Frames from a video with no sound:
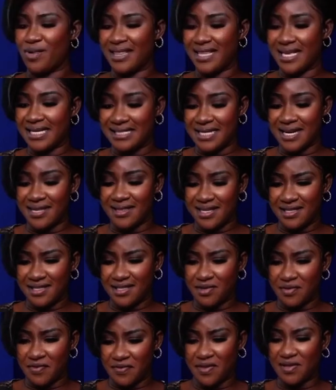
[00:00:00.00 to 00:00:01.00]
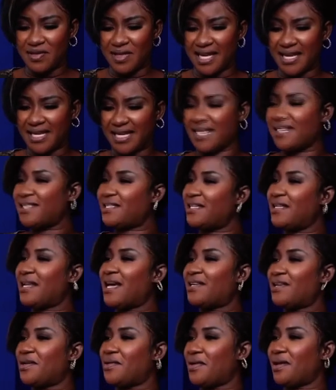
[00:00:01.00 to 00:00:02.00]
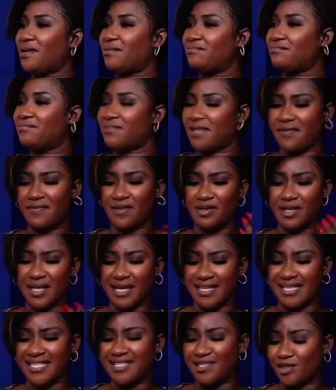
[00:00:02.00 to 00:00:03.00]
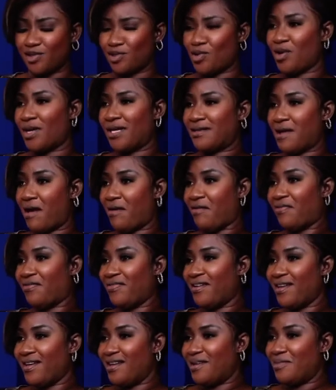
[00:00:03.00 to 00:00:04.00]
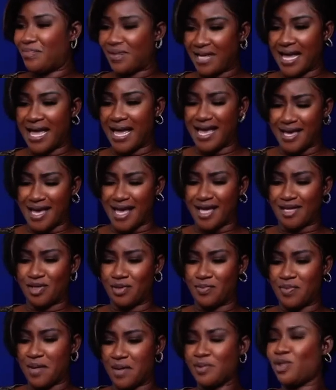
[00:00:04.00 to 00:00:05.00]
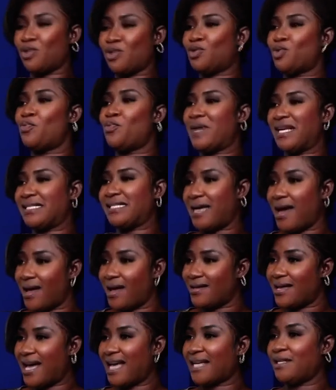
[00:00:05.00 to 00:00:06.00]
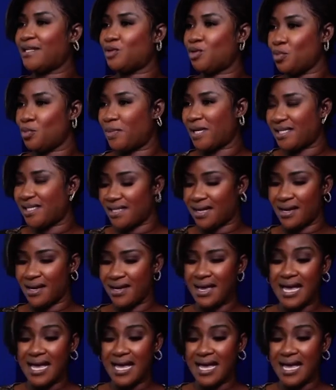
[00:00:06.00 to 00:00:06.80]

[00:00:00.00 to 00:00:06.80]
they are done, they still feel like it's inadequate. They feel like this is not enough, but I should be able to do better. I can do better.